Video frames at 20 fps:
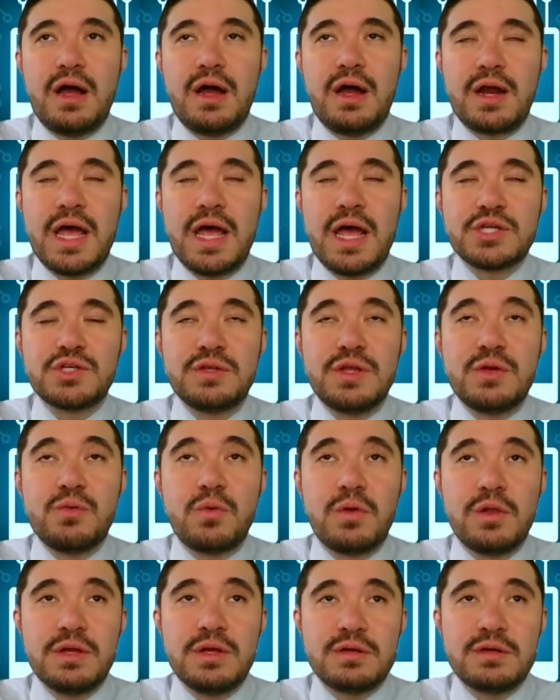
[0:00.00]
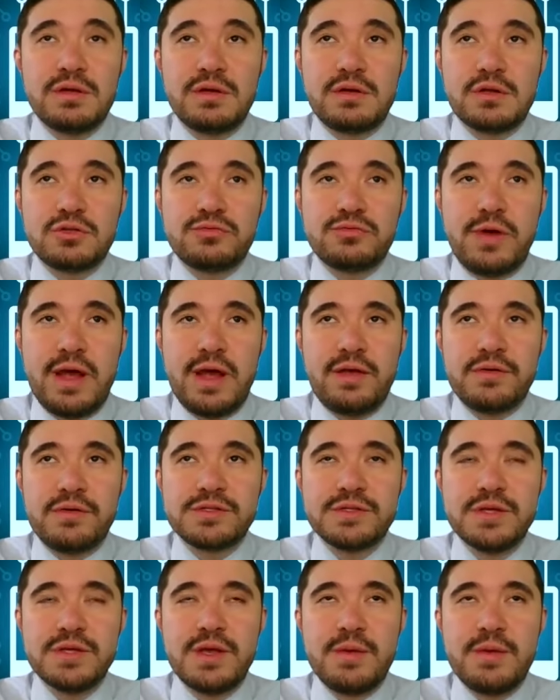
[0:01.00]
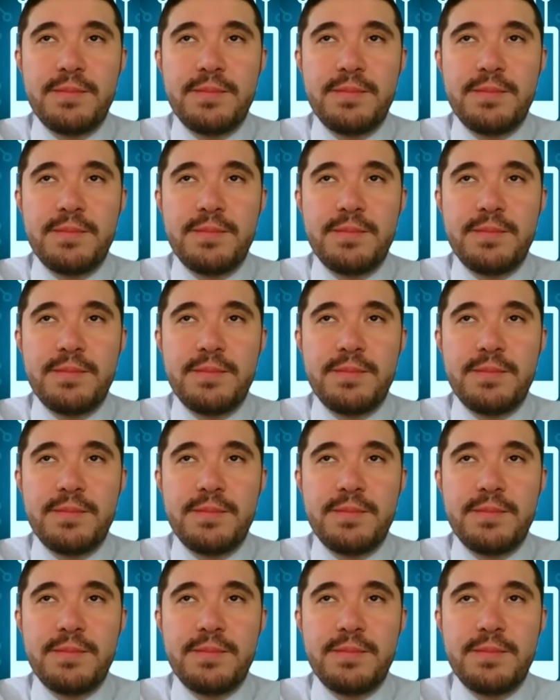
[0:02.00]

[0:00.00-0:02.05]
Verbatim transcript: are actually enrolling clinical trials.